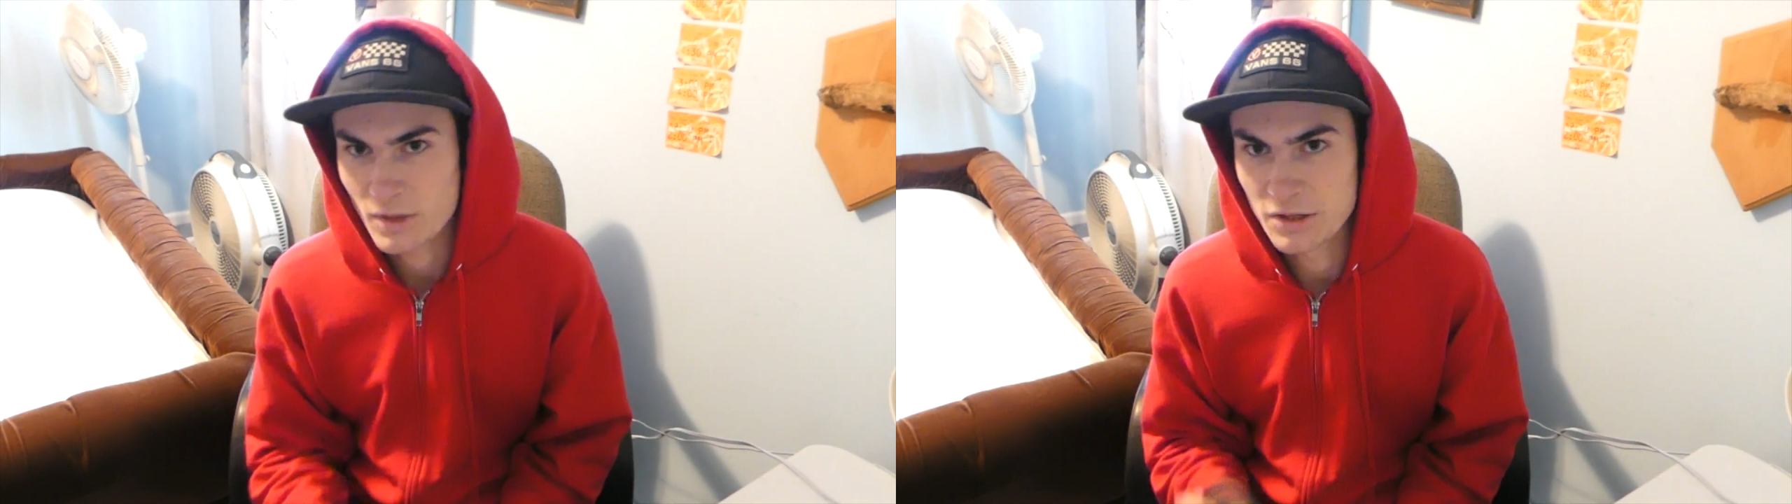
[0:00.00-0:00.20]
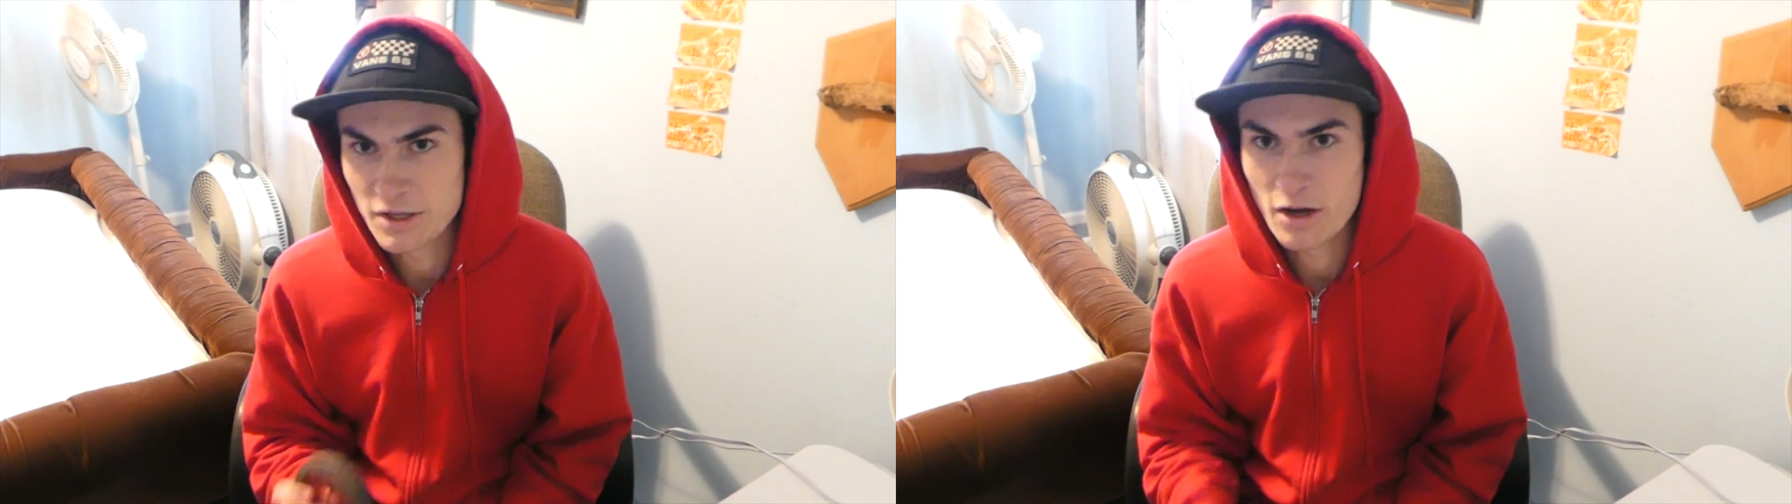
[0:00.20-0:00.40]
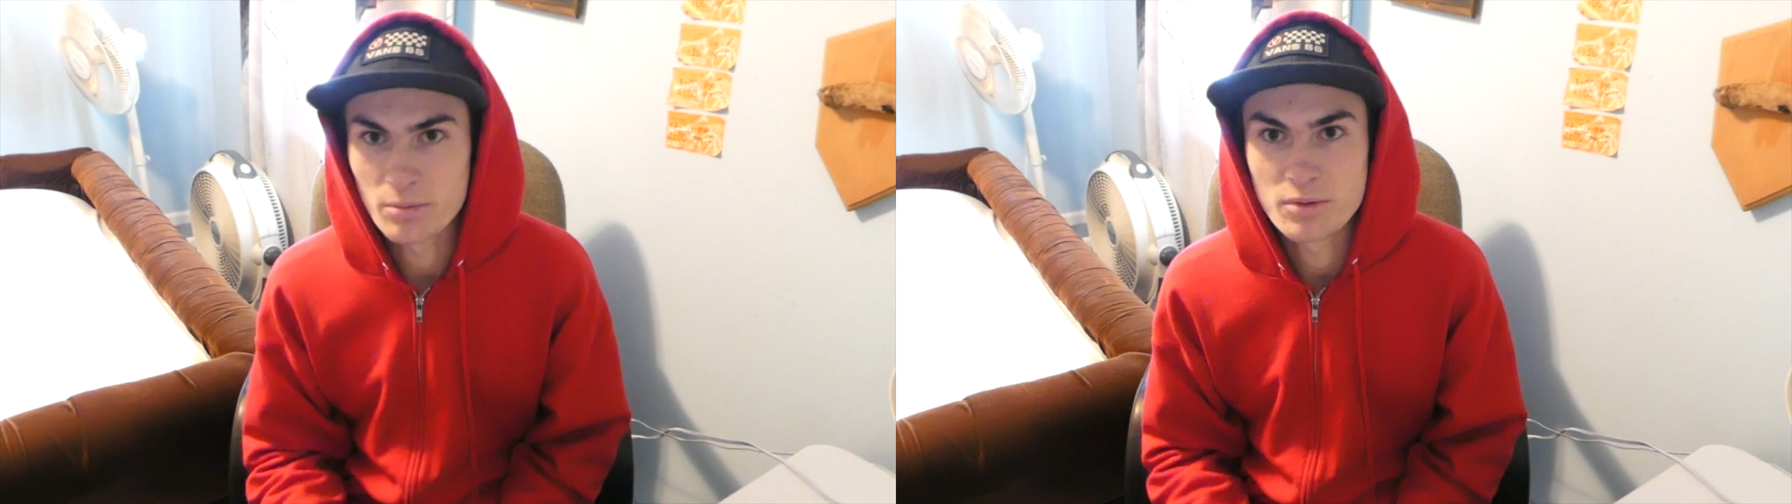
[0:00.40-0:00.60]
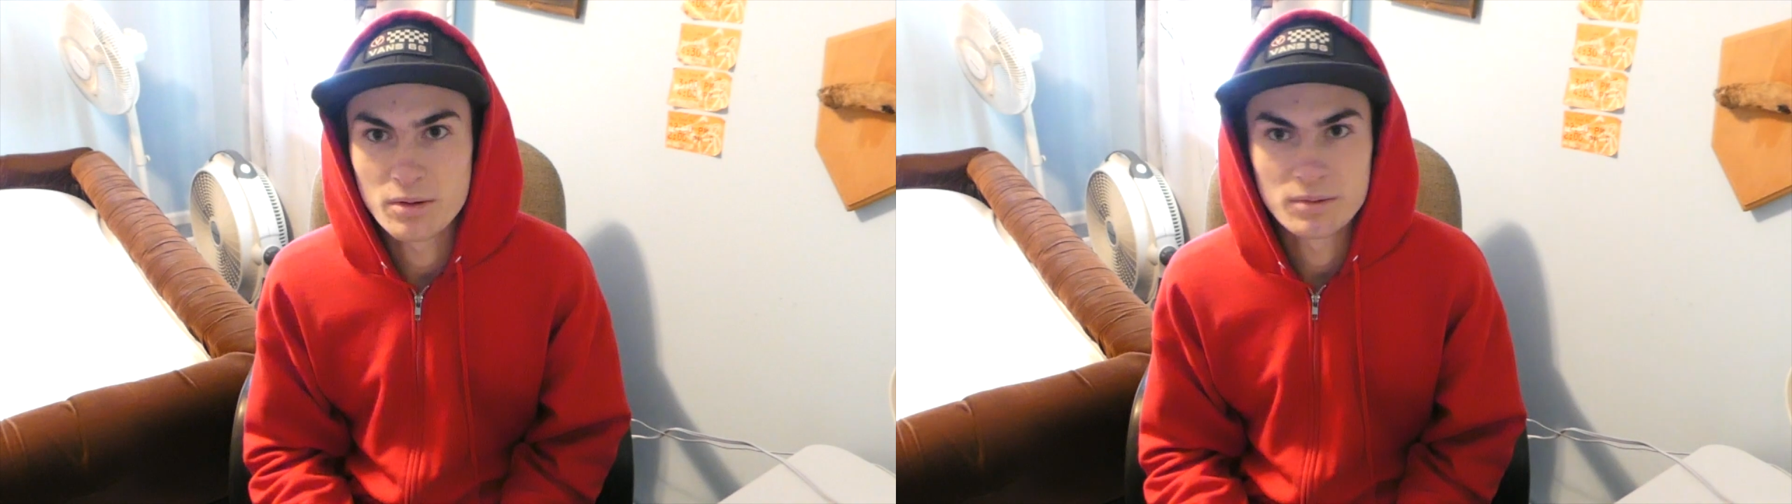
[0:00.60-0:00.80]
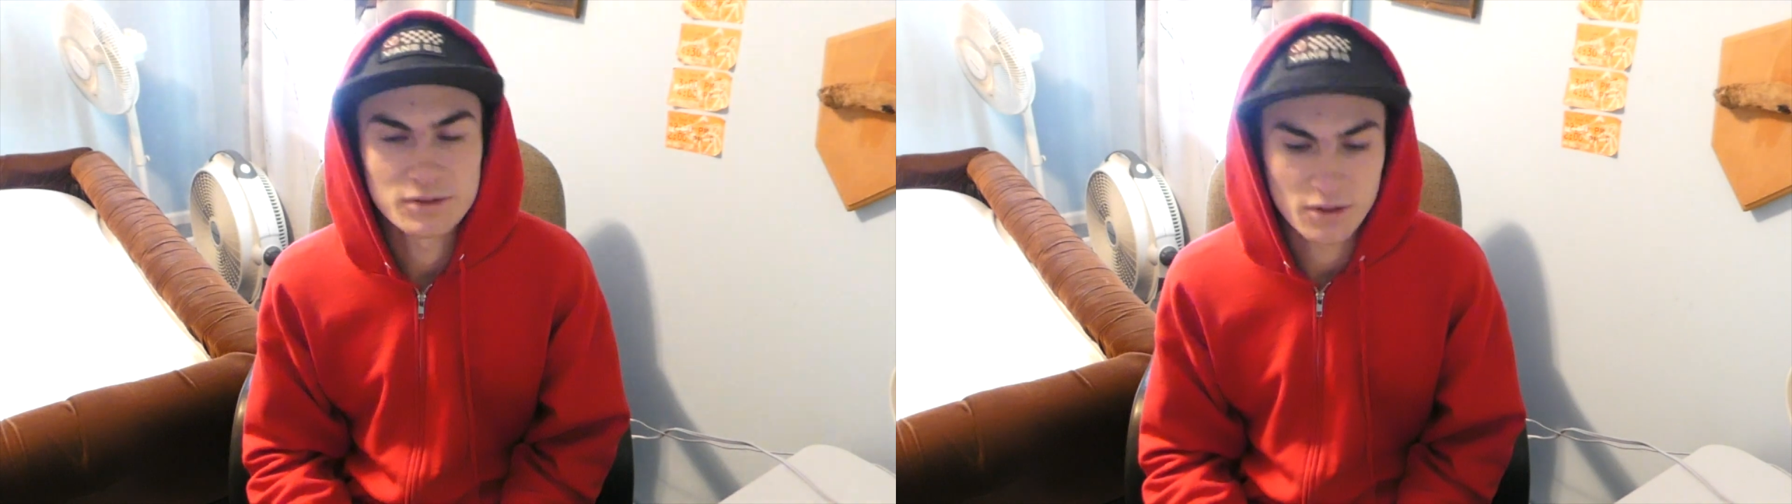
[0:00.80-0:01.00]
dehubbed.
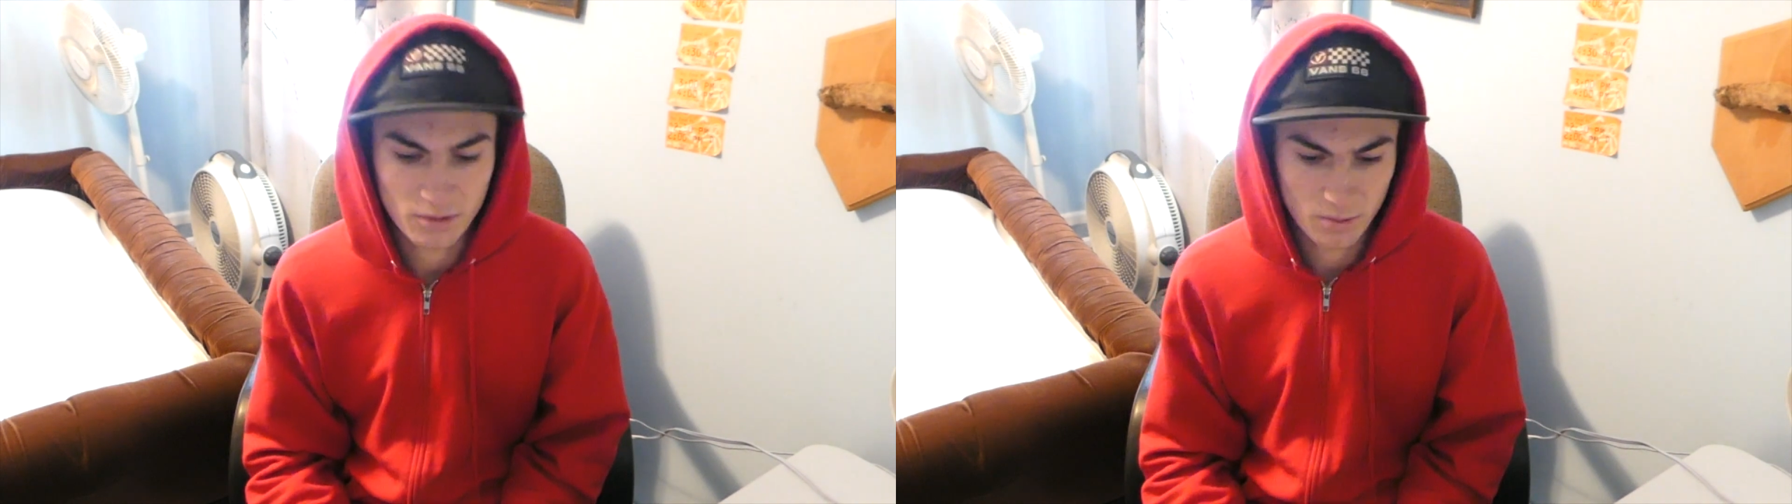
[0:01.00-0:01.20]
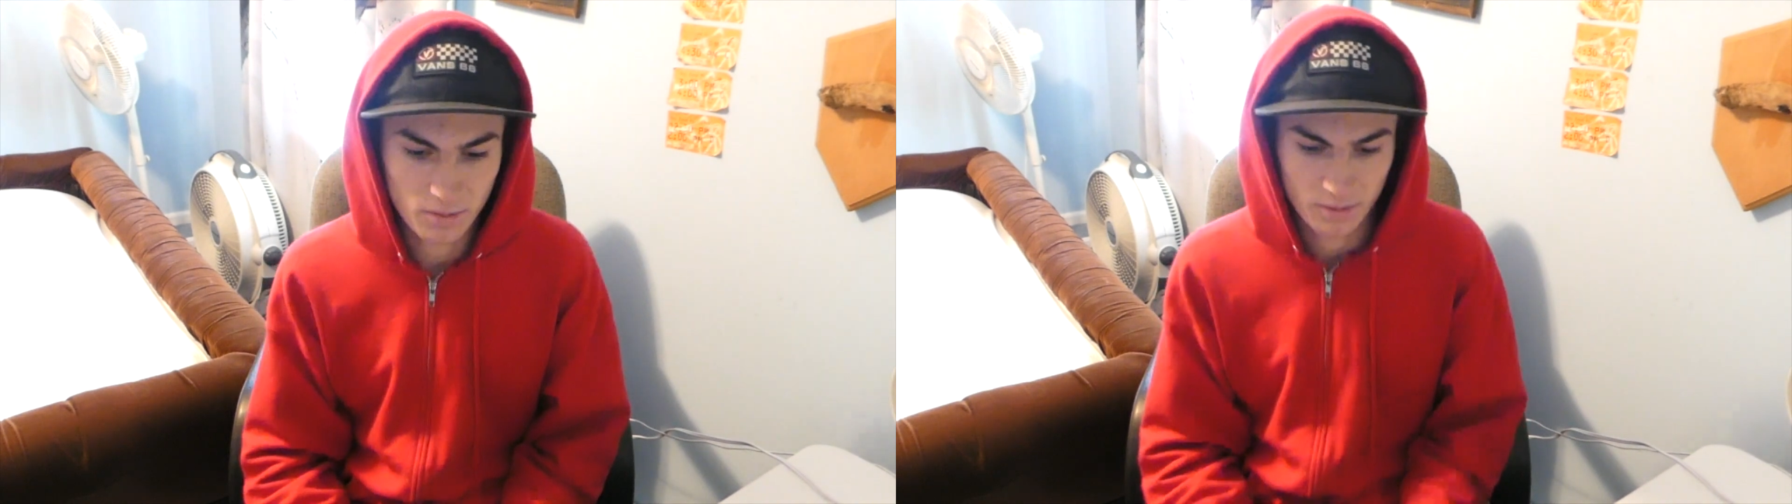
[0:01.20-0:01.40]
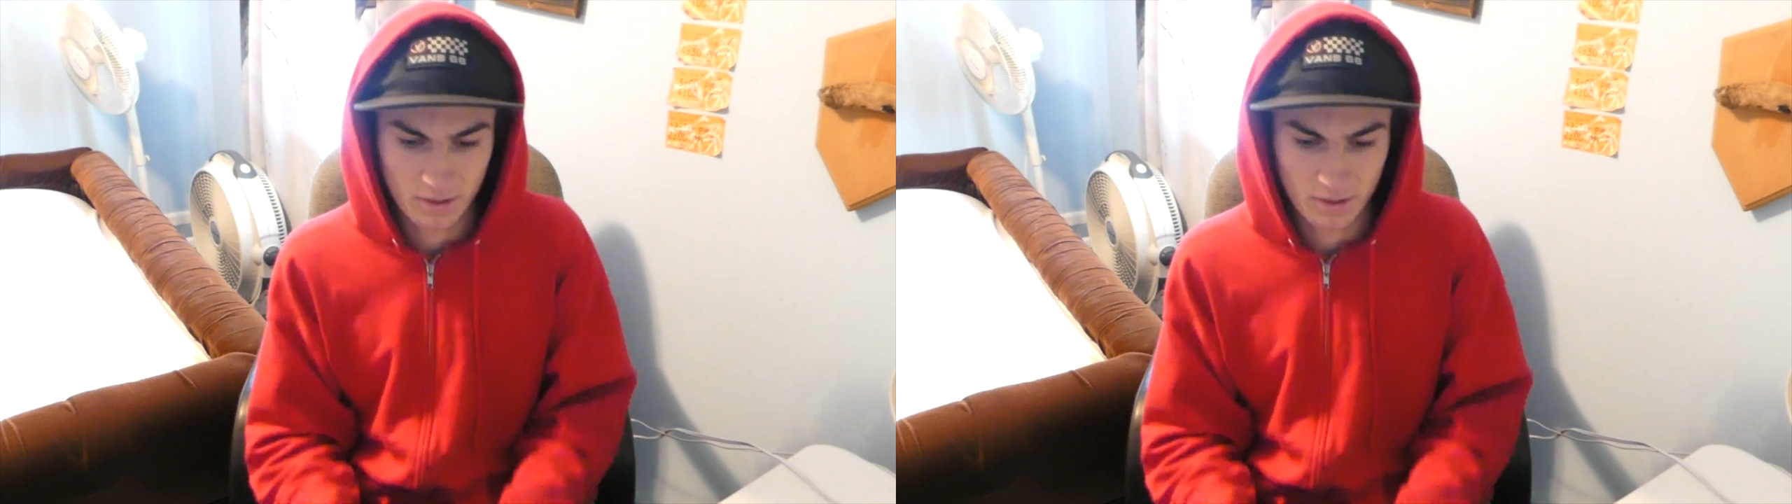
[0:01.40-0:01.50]
So